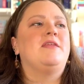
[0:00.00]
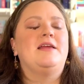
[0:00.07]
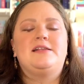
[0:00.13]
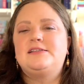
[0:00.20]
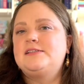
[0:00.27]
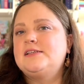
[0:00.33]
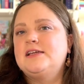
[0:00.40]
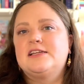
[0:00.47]

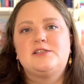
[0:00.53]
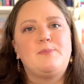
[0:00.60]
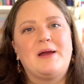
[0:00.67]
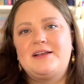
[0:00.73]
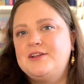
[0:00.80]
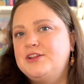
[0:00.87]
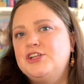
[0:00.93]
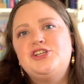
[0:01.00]
It's
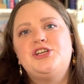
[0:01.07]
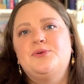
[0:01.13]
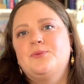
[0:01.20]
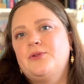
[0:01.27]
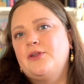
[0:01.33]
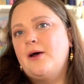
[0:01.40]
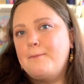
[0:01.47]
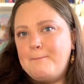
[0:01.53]
expected that she will
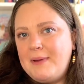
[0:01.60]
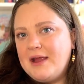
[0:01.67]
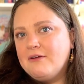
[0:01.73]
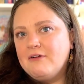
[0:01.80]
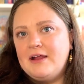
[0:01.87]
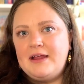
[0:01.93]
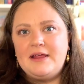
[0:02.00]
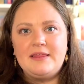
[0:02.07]
not
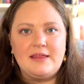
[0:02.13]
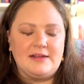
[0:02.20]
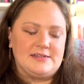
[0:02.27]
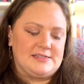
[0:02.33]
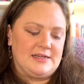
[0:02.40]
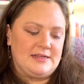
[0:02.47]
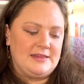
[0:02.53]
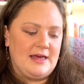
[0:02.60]
marry, things
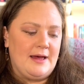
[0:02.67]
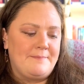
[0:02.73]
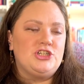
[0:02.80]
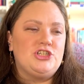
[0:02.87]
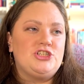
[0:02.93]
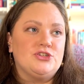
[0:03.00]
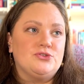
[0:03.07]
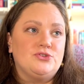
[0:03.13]
like that.
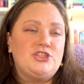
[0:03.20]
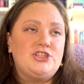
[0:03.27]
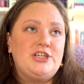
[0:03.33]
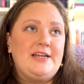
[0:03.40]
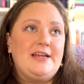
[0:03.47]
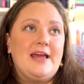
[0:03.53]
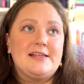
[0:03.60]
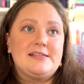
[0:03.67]
So
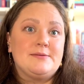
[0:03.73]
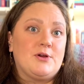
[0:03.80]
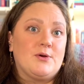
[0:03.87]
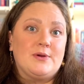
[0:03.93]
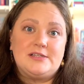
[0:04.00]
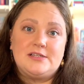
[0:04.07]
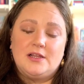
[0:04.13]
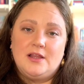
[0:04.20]
she ends up
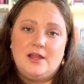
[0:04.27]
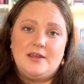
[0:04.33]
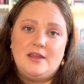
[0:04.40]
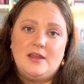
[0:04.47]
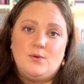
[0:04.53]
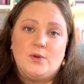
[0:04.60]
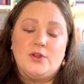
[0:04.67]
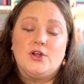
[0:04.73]
going to
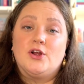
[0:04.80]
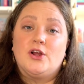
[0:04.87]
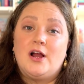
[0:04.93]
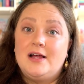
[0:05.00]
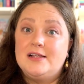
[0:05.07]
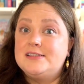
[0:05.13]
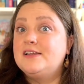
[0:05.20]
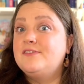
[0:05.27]
London with her
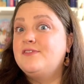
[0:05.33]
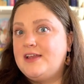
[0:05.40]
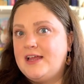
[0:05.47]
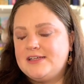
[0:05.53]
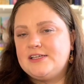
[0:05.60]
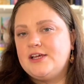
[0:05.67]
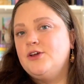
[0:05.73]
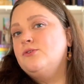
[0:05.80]
cousin
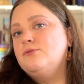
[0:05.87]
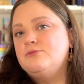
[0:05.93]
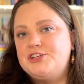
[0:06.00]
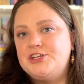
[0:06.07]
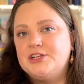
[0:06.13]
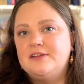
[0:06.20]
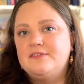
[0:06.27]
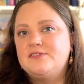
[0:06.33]
Vanessa, whom
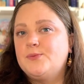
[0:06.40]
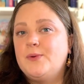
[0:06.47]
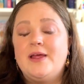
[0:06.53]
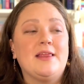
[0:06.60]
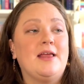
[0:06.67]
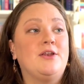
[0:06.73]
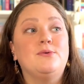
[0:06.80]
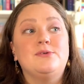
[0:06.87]
she lives with
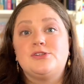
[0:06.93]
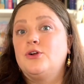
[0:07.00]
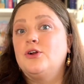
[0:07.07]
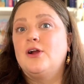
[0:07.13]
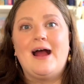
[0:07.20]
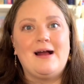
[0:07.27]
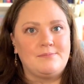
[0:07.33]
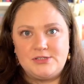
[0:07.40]
and who is
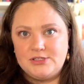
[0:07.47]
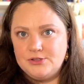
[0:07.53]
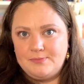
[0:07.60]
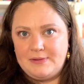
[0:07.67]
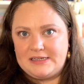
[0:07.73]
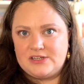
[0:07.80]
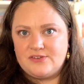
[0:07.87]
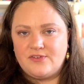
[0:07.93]
her absolute
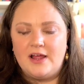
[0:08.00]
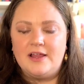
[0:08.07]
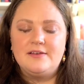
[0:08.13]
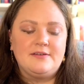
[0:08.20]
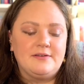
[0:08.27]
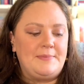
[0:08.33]
best friend,